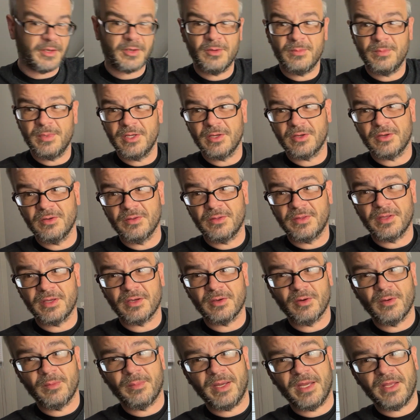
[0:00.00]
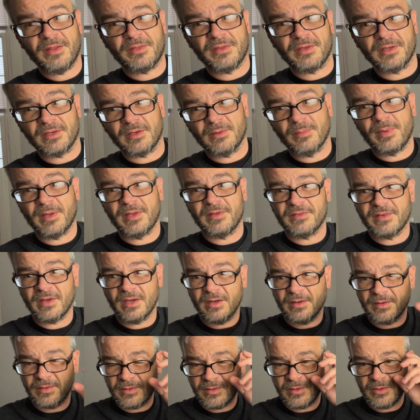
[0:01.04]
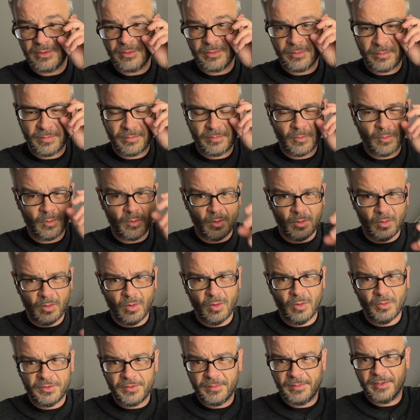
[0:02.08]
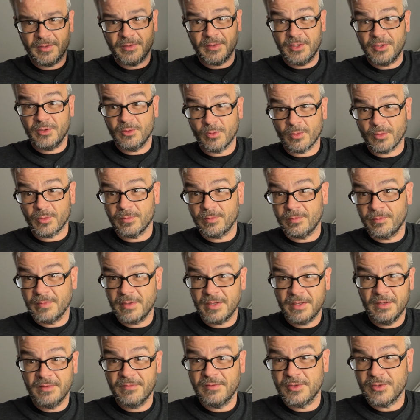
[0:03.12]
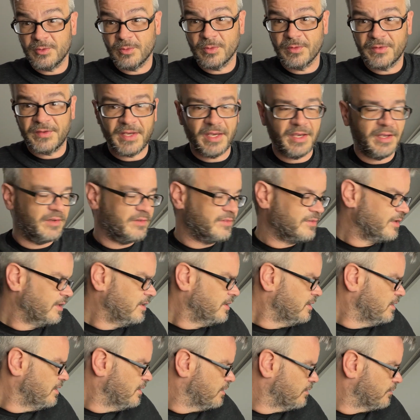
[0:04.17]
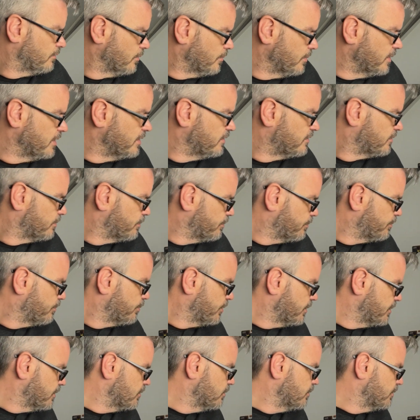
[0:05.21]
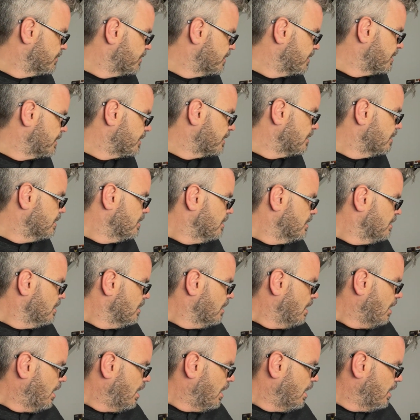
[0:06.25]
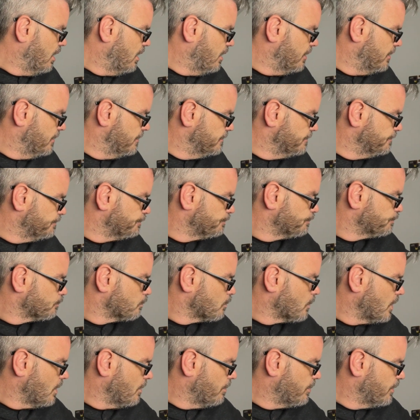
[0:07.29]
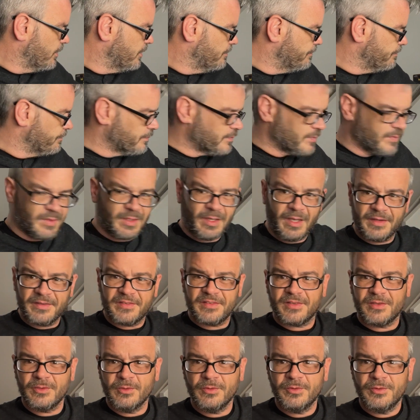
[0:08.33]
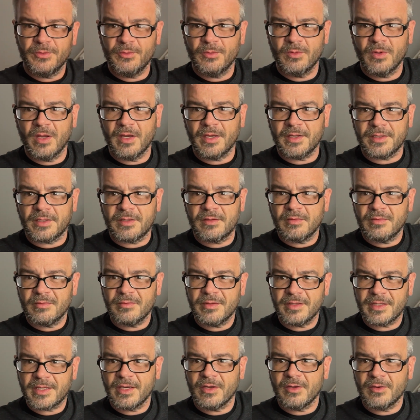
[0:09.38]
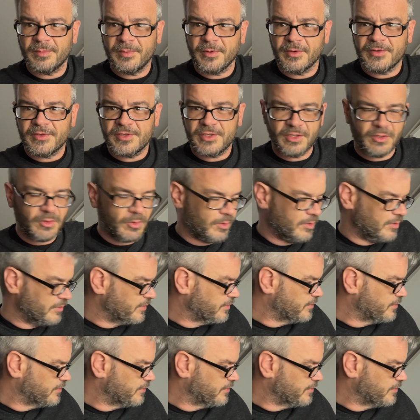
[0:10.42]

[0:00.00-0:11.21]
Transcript: could be a good thing or a bad thing, depends on ultimately your individual taste. For me, it's a pretty good thing. But I still do like the Caliber and G coils